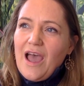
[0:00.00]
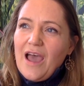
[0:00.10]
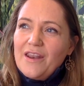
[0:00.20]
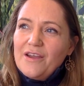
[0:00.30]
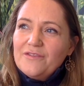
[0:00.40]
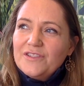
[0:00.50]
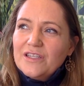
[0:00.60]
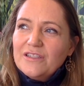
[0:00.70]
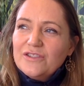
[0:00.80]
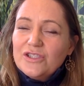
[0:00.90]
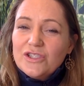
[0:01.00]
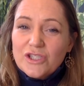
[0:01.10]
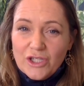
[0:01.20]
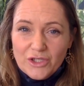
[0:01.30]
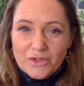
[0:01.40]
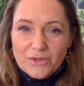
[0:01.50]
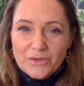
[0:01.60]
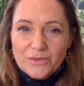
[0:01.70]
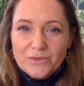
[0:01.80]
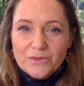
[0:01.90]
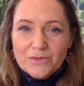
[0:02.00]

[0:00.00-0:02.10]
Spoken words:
and I've done 2